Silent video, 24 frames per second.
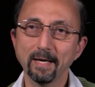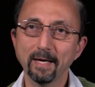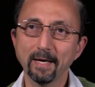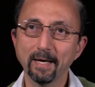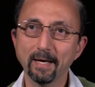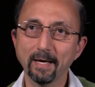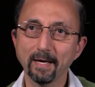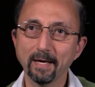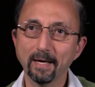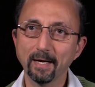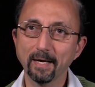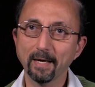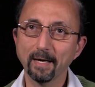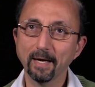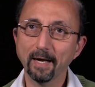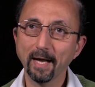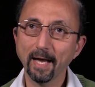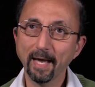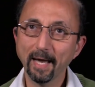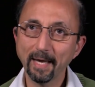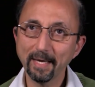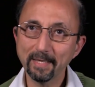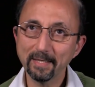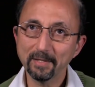
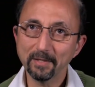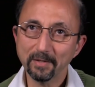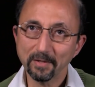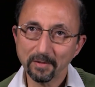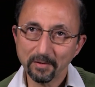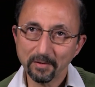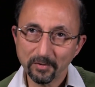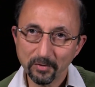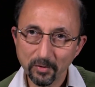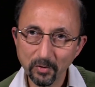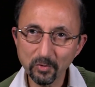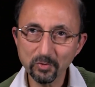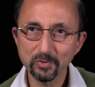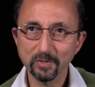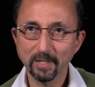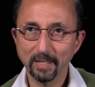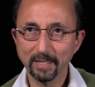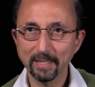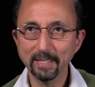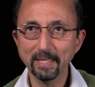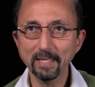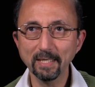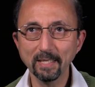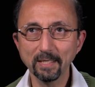and
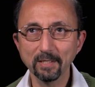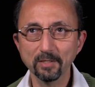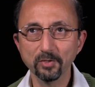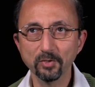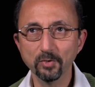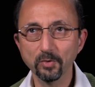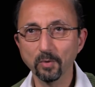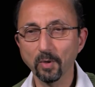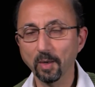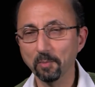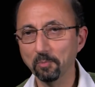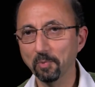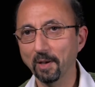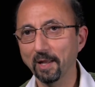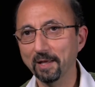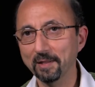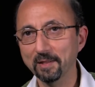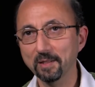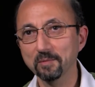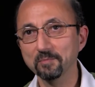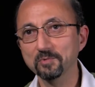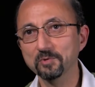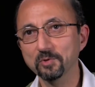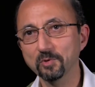usually to apply
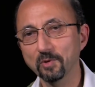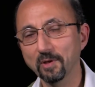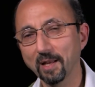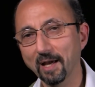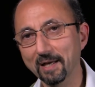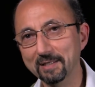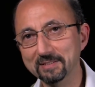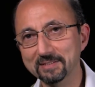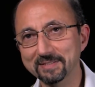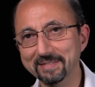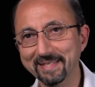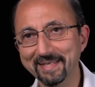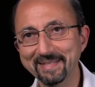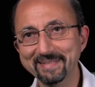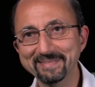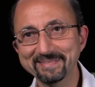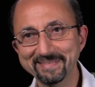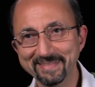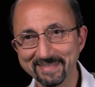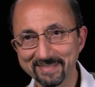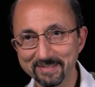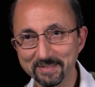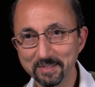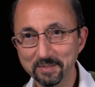them to large-scale
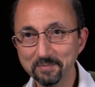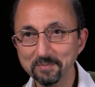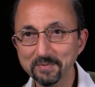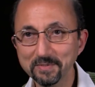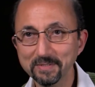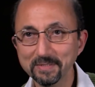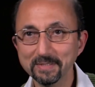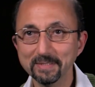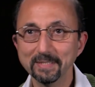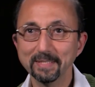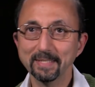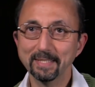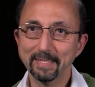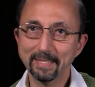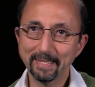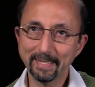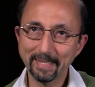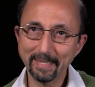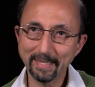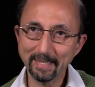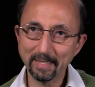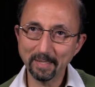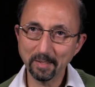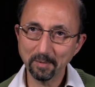systems
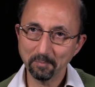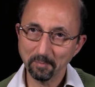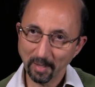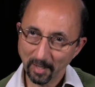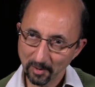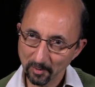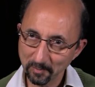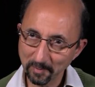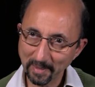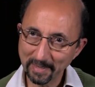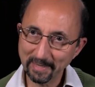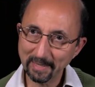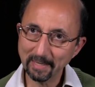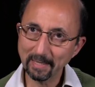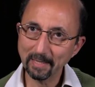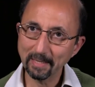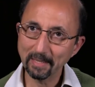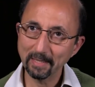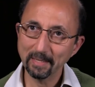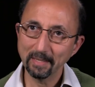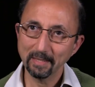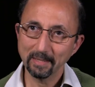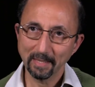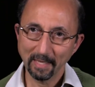in
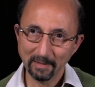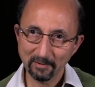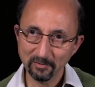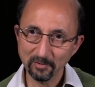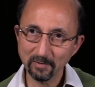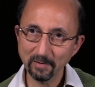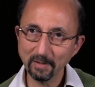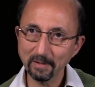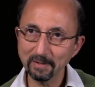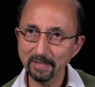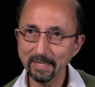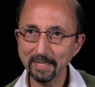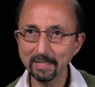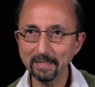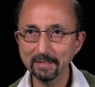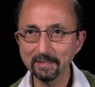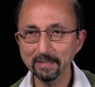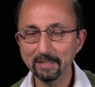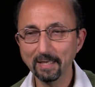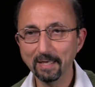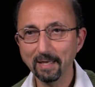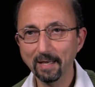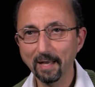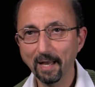biomedical engineering
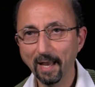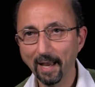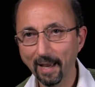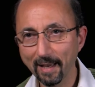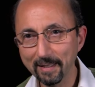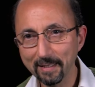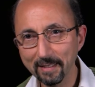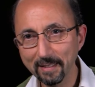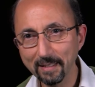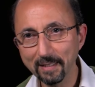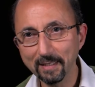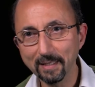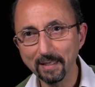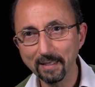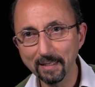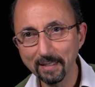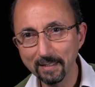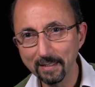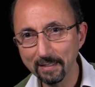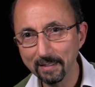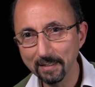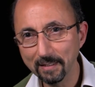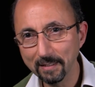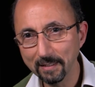and
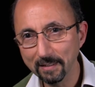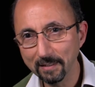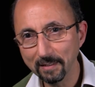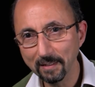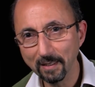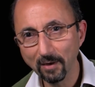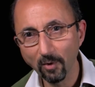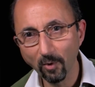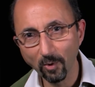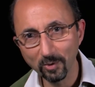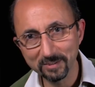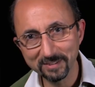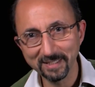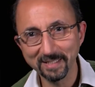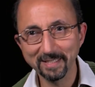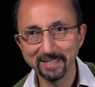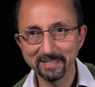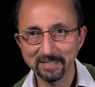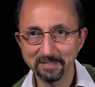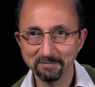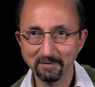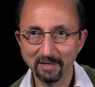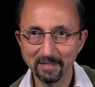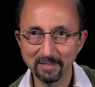in
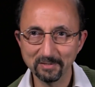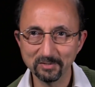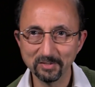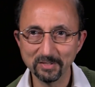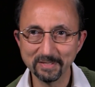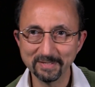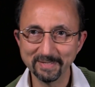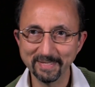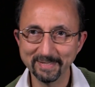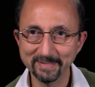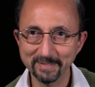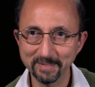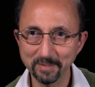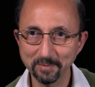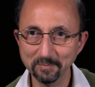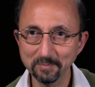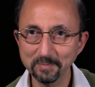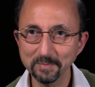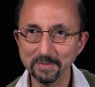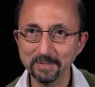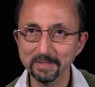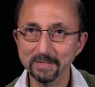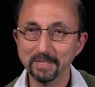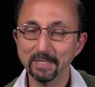alternative energy
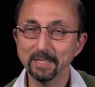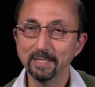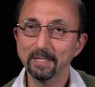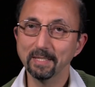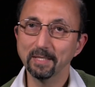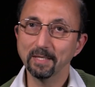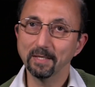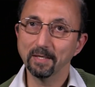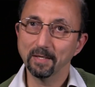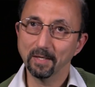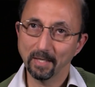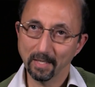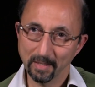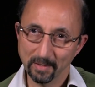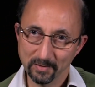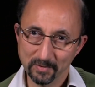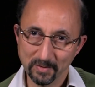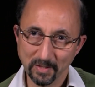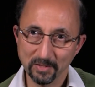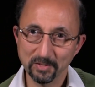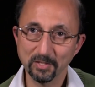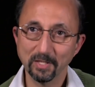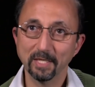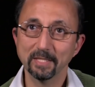systems
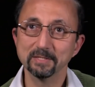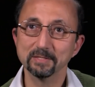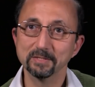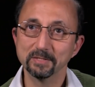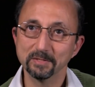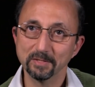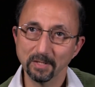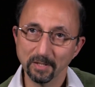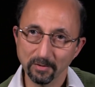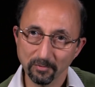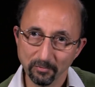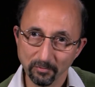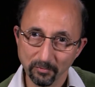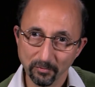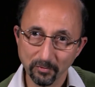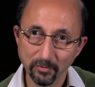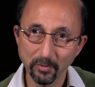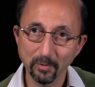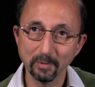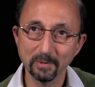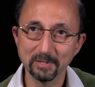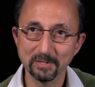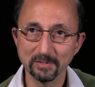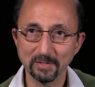such as
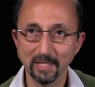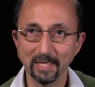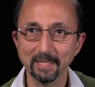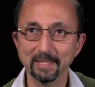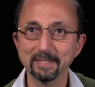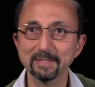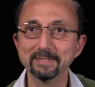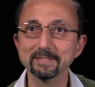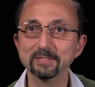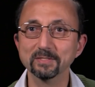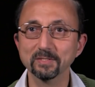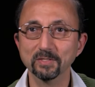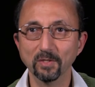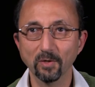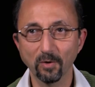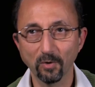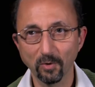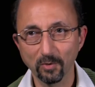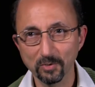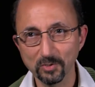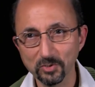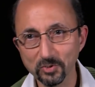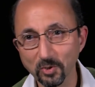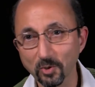fuel cells
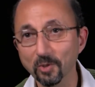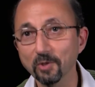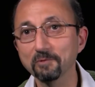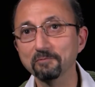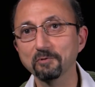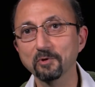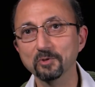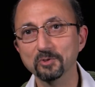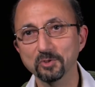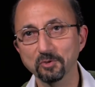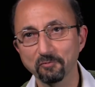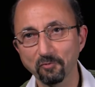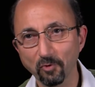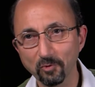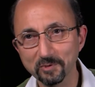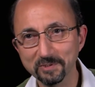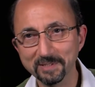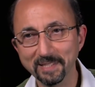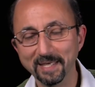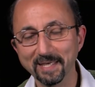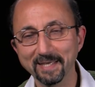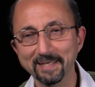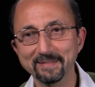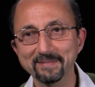or solar
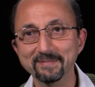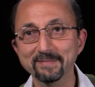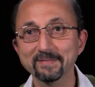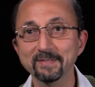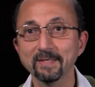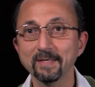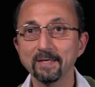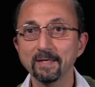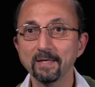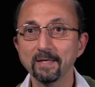photovoltaics